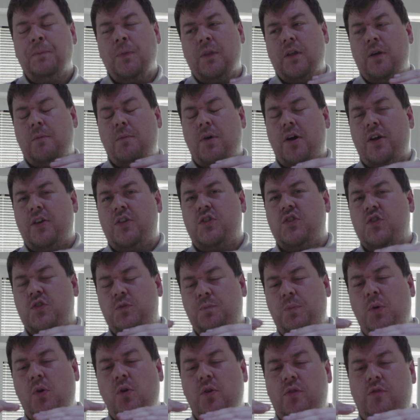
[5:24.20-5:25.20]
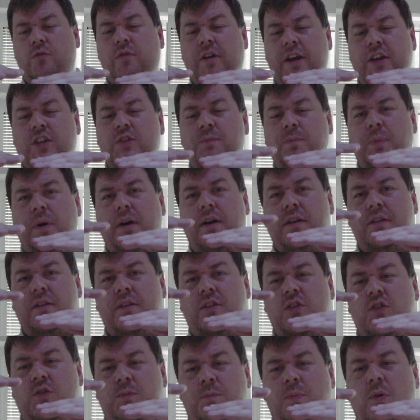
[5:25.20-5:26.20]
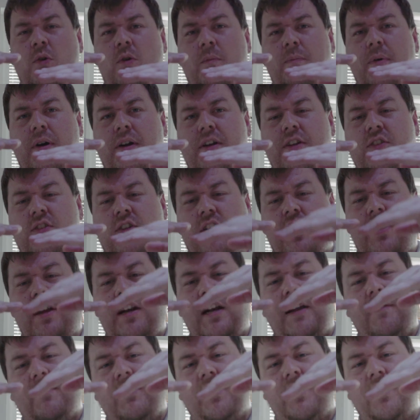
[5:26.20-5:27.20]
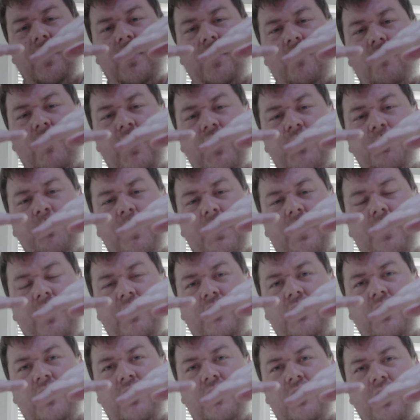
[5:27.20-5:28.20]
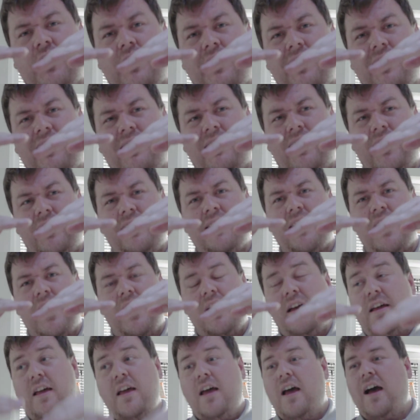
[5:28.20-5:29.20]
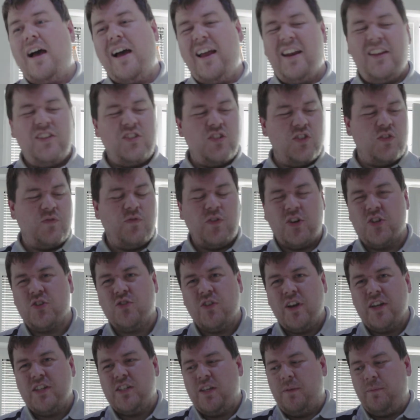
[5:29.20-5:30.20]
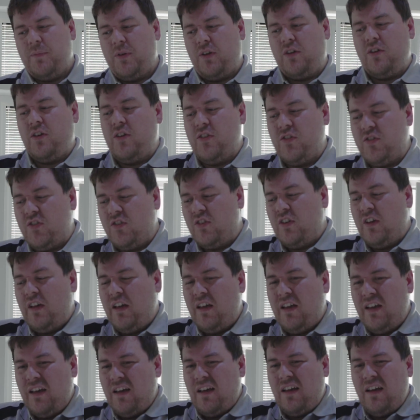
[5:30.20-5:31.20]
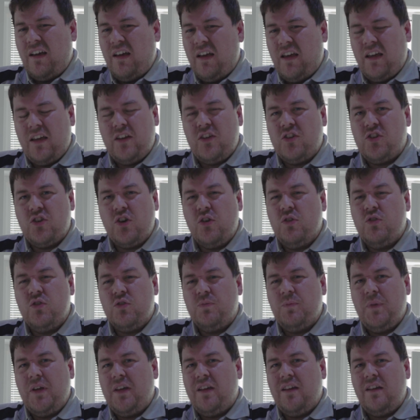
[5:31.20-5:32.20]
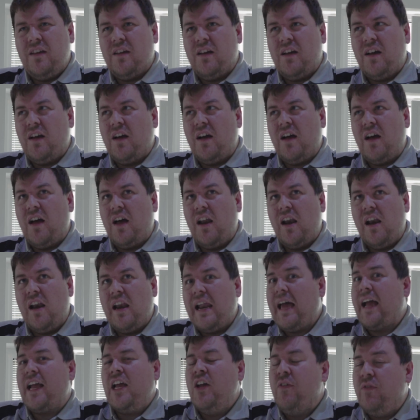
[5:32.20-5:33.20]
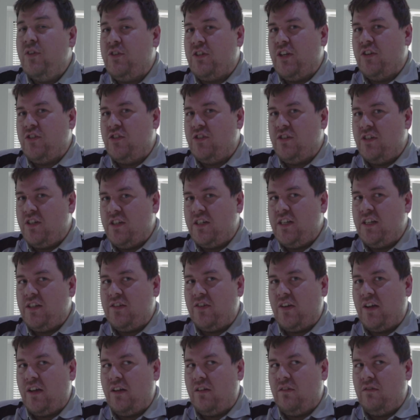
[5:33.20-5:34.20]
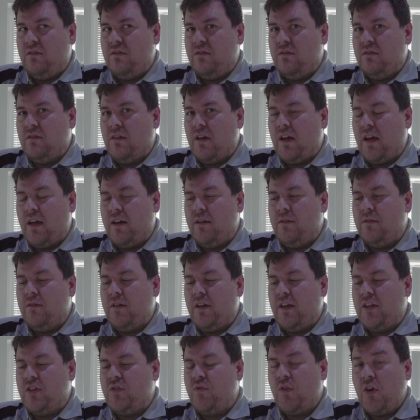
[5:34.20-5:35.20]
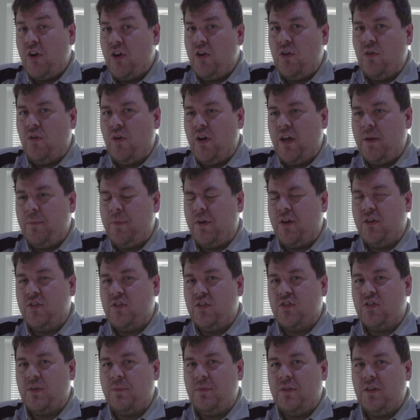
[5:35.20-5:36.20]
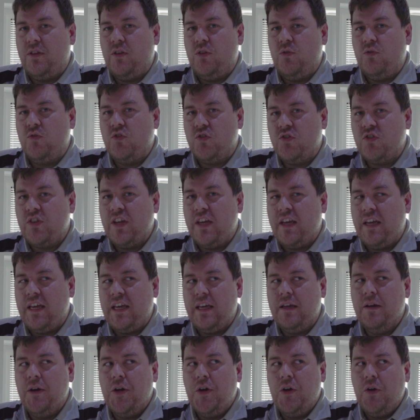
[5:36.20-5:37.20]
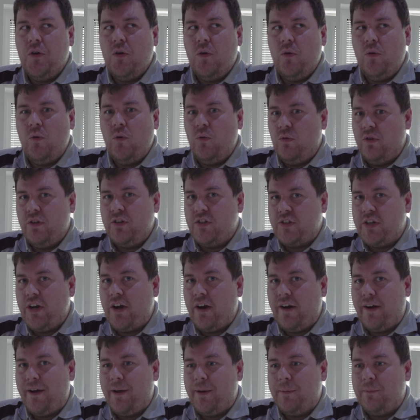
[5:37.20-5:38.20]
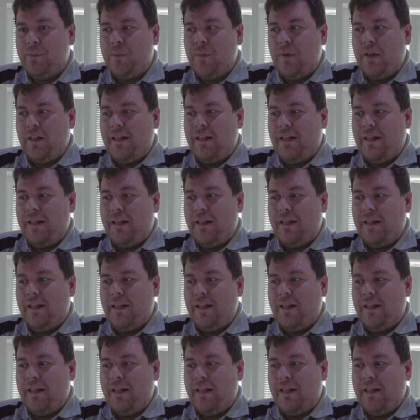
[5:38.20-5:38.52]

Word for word: And my sport and race button, the sport button is kind of level and then the race button is, is kind of like that. And it's just frustrating because it shows me a lack of attention to detail. And it's very annoying because it's something that you see all the time,